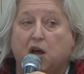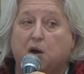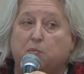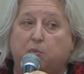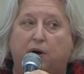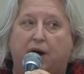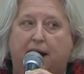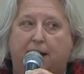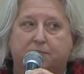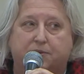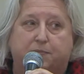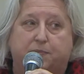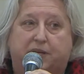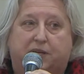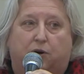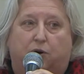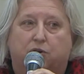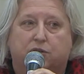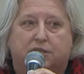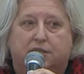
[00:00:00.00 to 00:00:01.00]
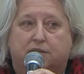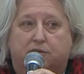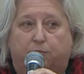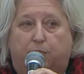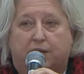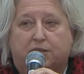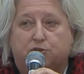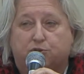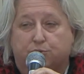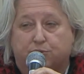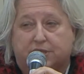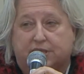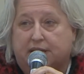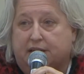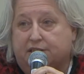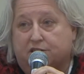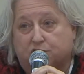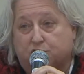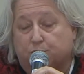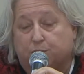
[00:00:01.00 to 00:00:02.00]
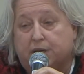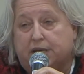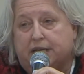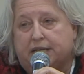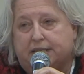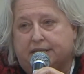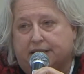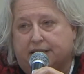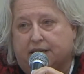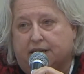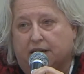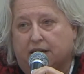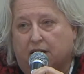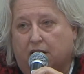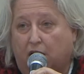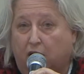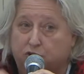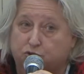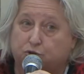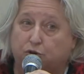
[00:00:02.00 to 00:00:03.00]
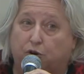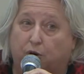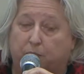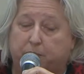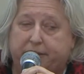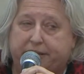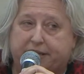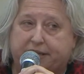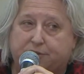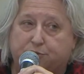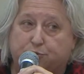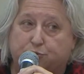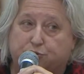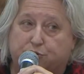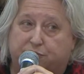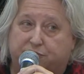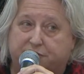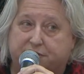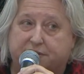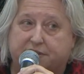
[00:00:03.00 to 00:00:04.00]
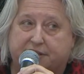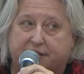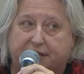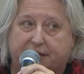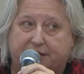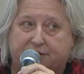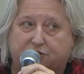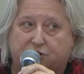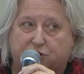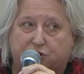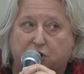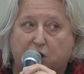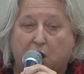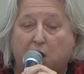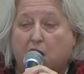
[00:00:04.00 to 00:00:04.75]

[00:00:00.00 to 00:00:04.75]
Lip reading: Perhaps because what you say is too easy or too sophisticated.